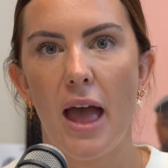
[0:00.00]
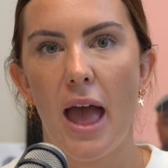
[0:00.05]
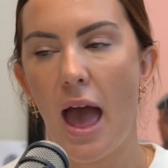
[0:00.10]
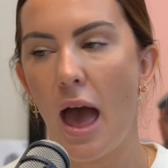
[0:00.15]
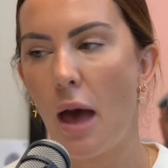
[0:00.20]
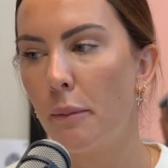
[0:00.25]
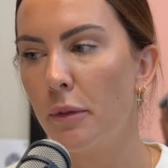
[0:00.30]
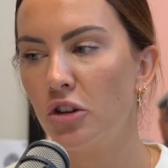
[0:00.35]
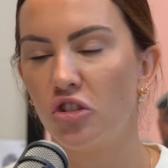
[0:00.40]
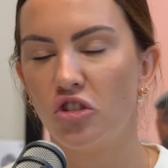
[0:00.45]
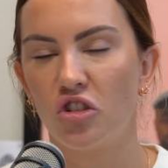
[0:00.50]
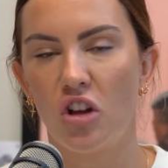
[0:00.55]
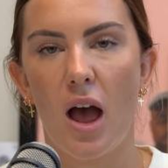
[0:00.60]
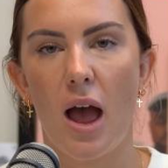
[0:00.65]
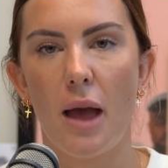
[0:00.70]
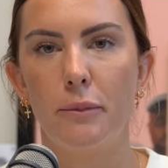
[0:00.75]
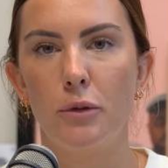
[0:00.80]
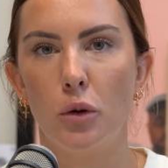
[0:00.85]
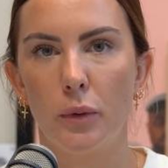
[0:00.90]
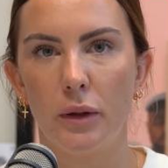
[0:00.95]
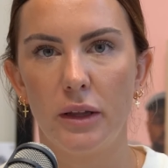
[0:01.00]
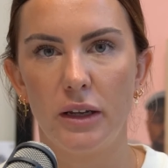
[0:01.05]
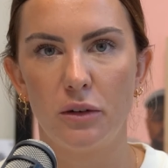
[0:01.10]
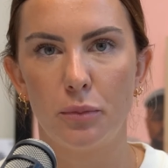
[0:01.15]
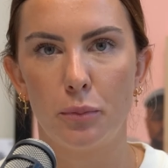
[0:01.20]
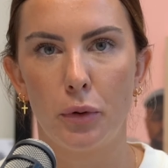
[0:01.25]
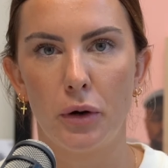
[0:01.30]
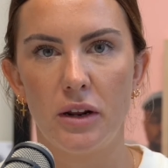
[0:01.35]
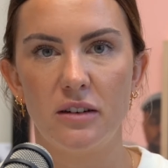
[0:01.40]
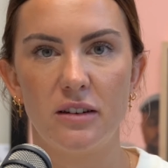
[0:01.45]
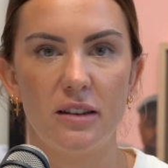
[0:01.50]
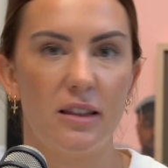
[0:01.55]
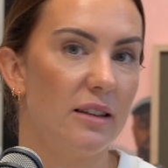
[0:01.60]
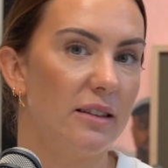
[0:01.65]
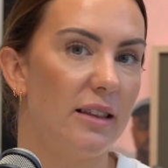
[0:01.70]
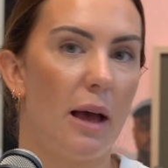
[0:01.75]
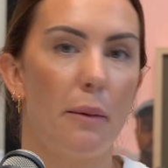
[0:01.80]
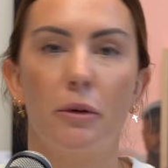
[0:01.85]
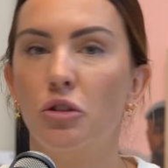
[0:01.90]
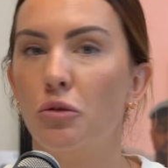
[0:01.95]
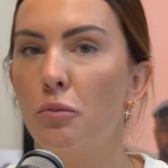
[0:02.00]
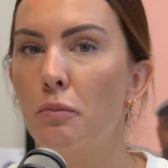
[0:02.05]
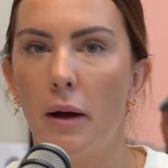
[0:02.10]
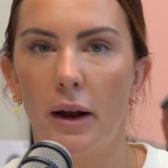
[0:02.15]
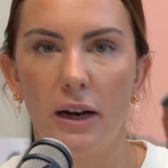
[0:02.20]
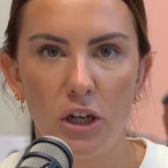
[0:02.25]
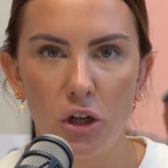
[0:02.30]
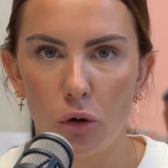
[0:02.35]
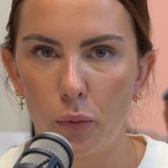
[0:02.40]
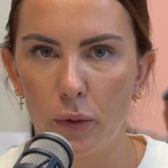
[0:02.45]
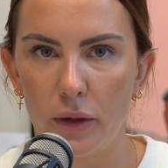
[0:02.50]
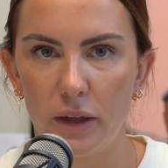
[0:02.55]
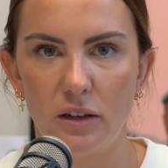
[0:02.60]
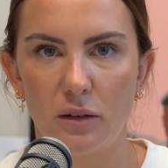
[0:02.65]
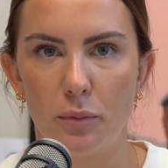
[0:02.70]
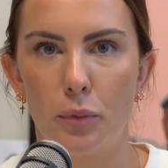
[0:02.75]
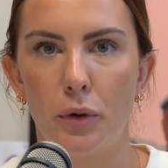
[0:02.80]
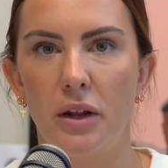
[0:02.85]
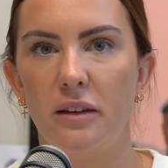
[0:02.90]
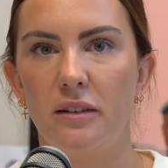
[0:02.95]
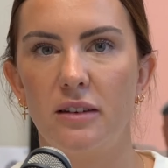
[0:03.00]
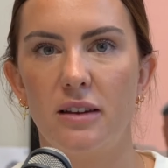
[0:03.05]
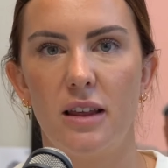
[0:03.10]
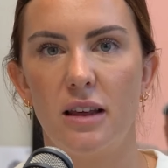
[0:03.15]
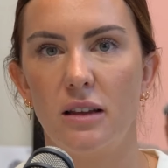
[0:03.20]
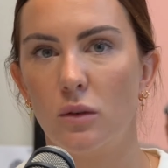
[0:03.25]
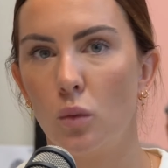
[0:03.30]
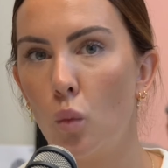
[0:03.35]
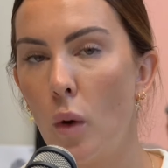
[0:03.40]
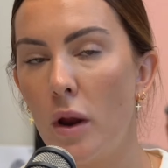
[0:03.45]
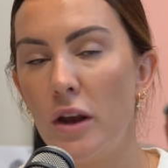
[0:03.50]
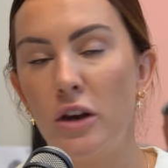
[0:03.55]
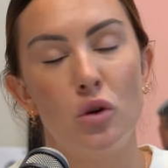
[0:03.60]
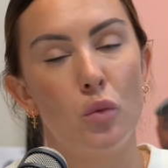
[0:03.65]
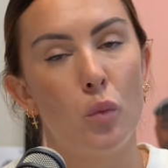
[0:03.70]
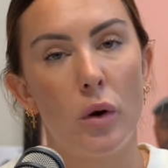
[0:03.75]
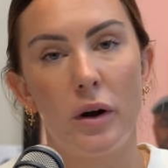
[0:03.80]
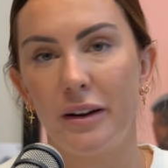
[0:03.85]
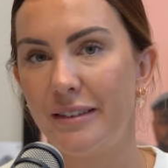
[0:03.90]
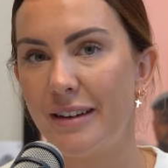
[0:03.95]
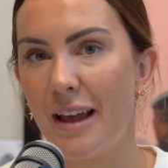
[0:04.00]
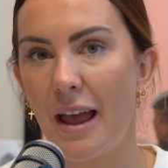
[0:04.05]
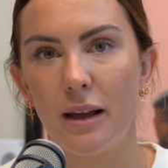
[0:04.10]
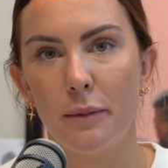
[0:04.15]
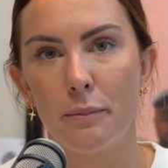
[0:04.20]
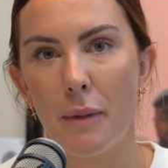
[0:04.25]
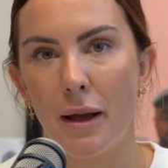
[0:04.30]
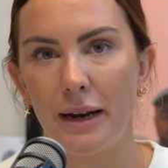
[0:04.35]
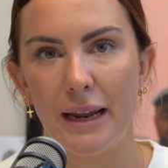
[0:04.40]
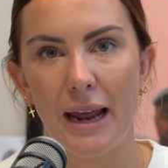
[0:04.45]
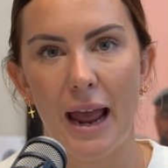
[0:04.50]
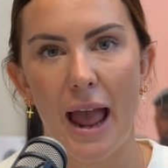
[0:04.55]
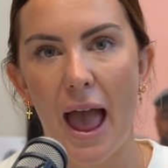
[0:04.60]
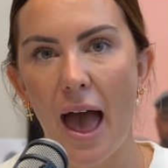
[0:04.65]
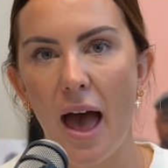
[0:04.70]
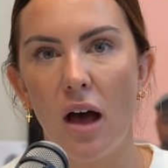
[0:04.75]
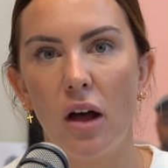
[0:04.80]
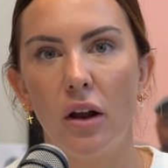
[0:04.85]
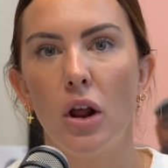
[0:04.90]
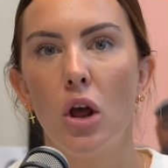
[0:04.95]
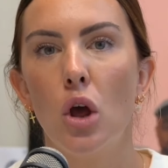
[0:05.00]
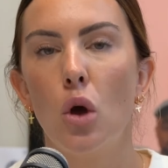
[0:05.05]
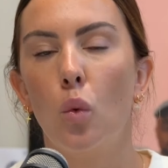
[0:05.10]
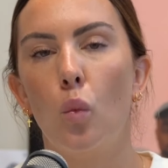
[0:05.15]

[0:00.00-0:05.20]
how much time you're willing to put into this, how much money you're willing to put into this, when you want to take money out,